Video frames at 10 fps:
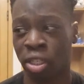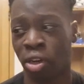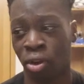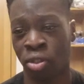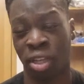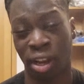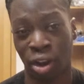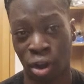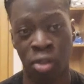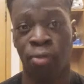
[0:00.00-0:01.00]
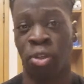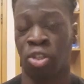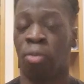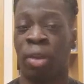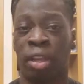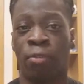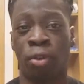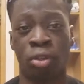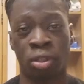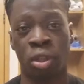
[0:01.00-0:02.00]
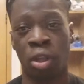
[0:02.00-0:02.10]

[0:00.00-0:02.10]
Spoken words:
and loads and loads of example interviews,